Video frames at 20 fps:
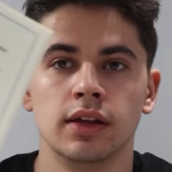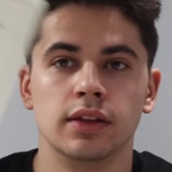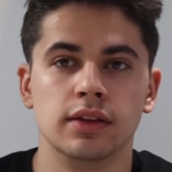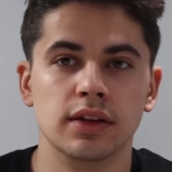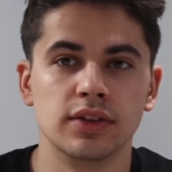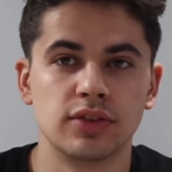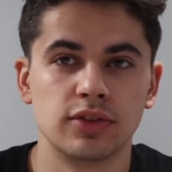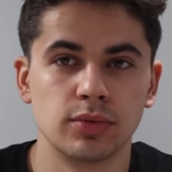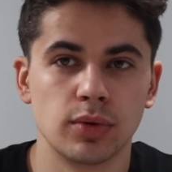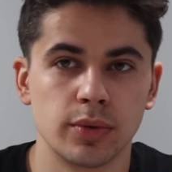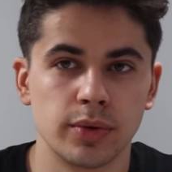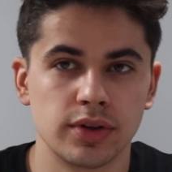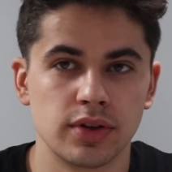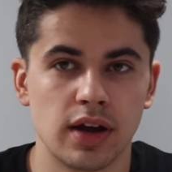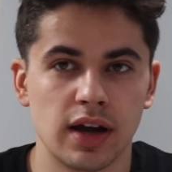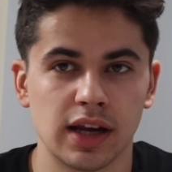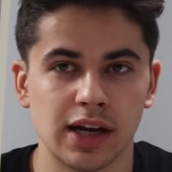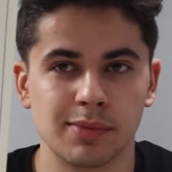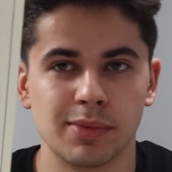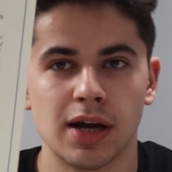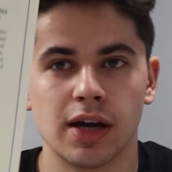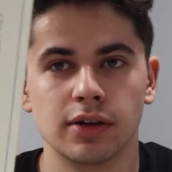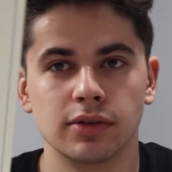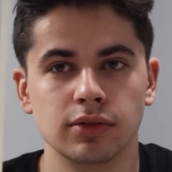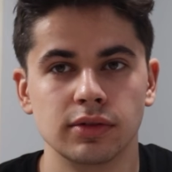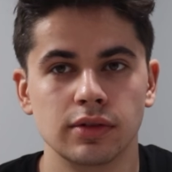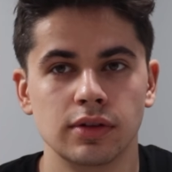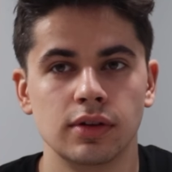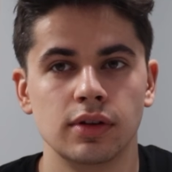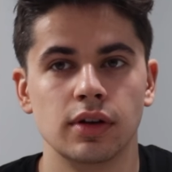this is what we're talking
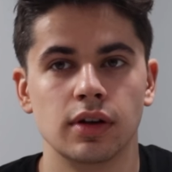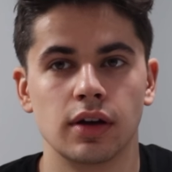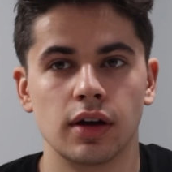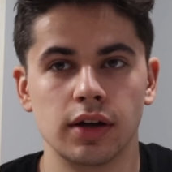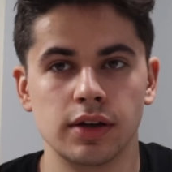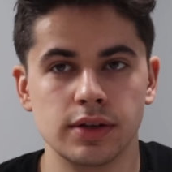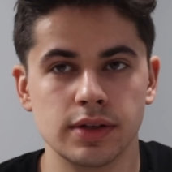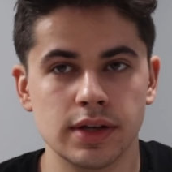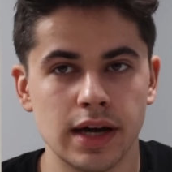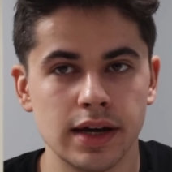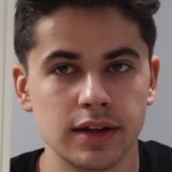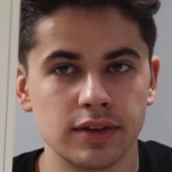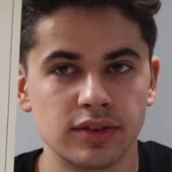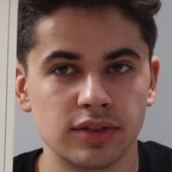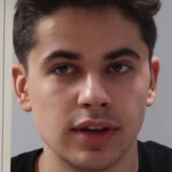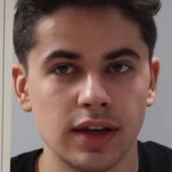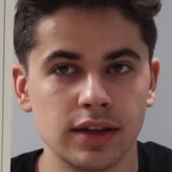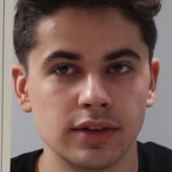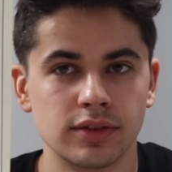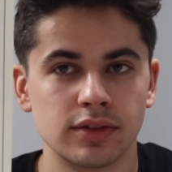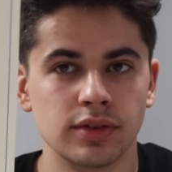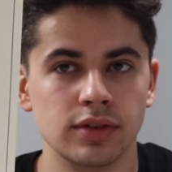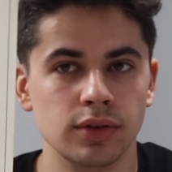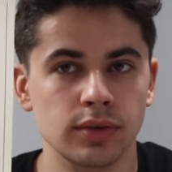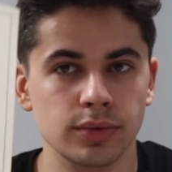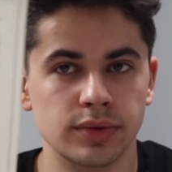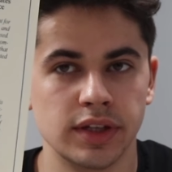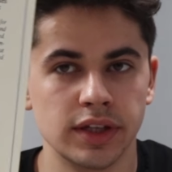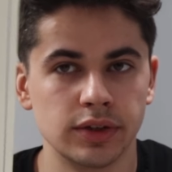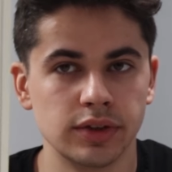about, a United States
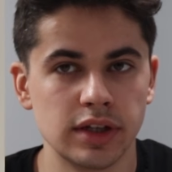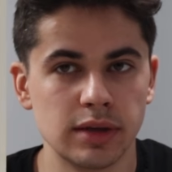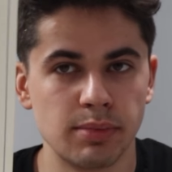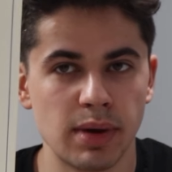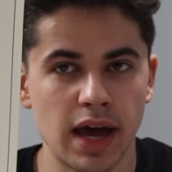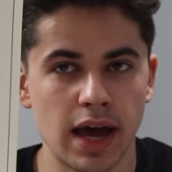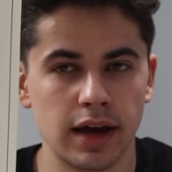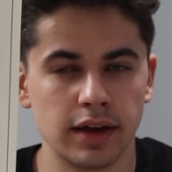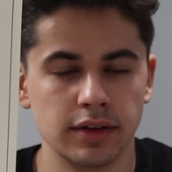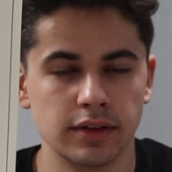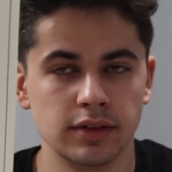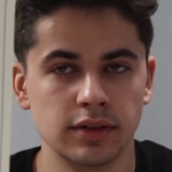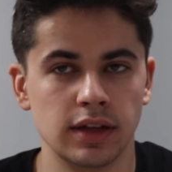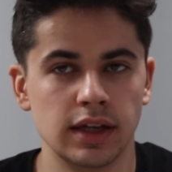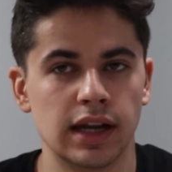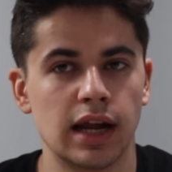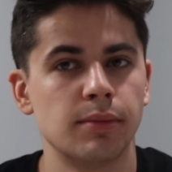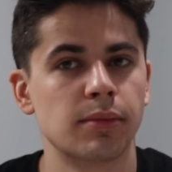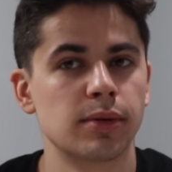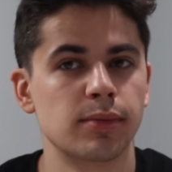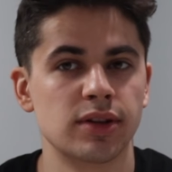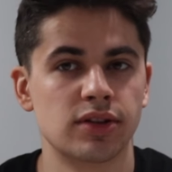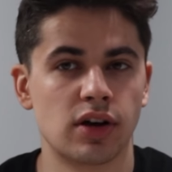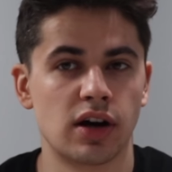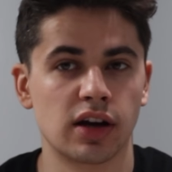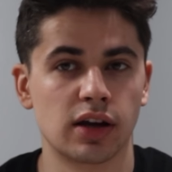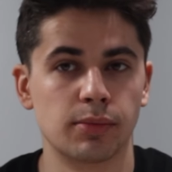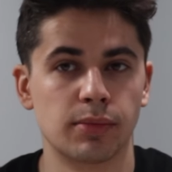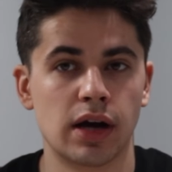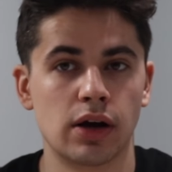utility patent, and I'm going to be
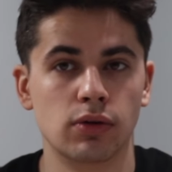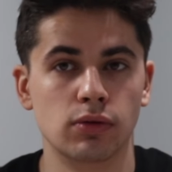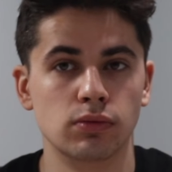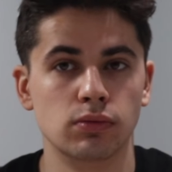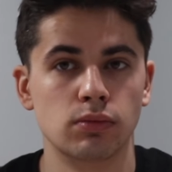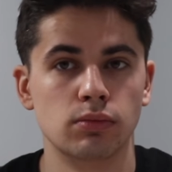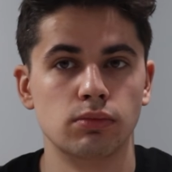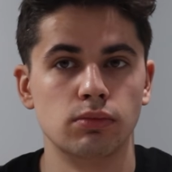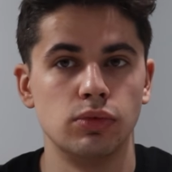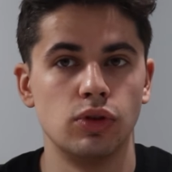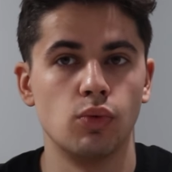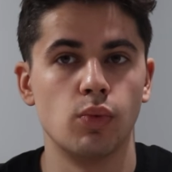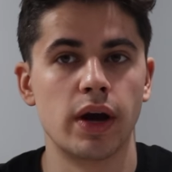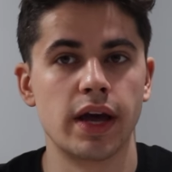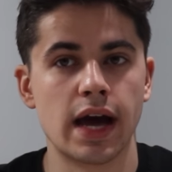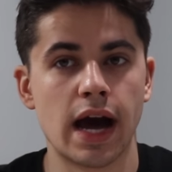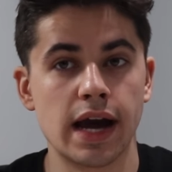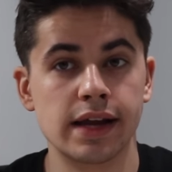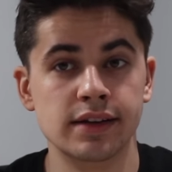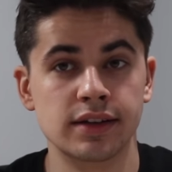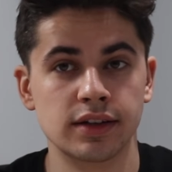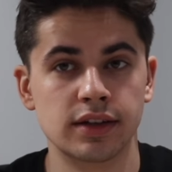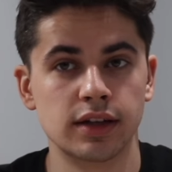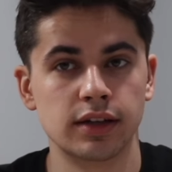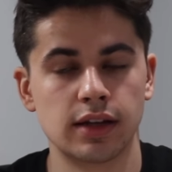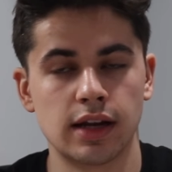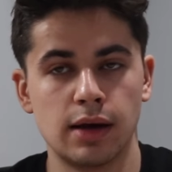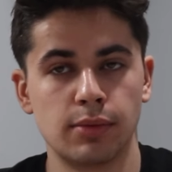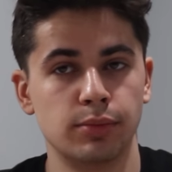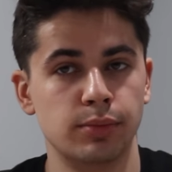talking about the way I did
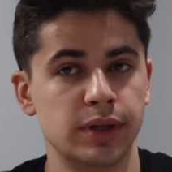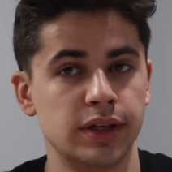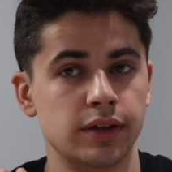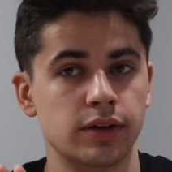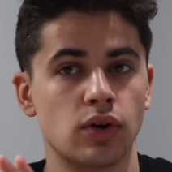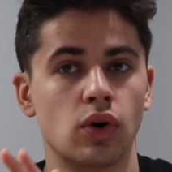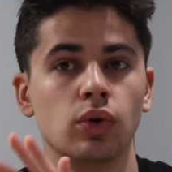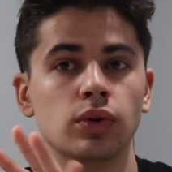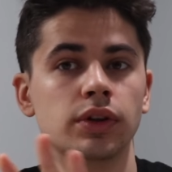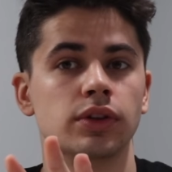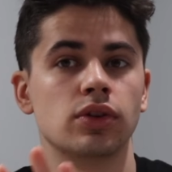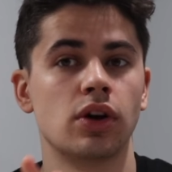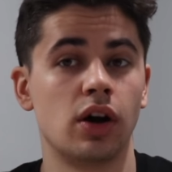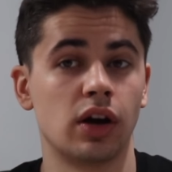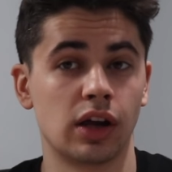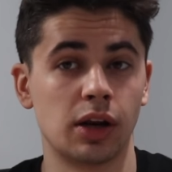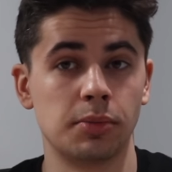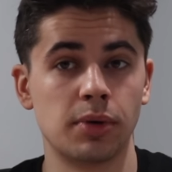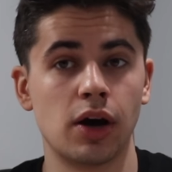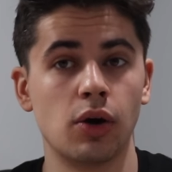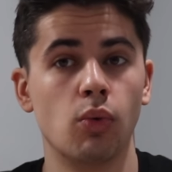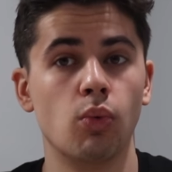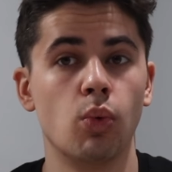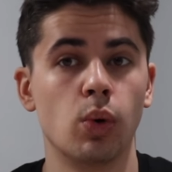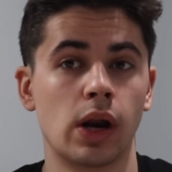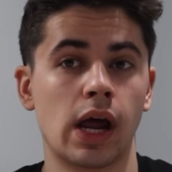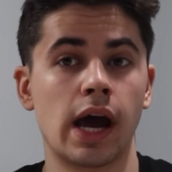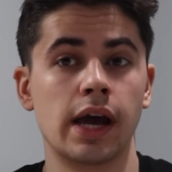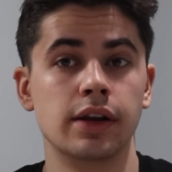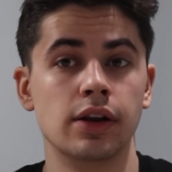it, and I'll be only talking about
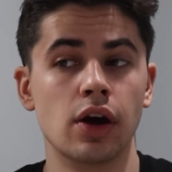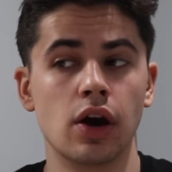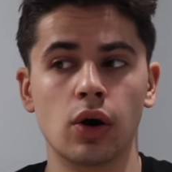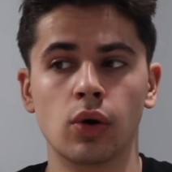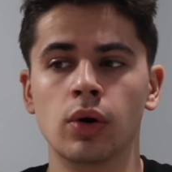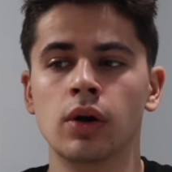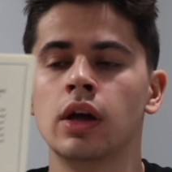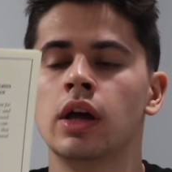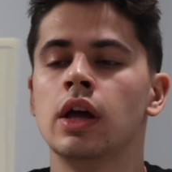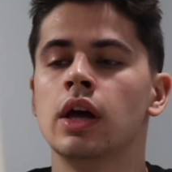what I know.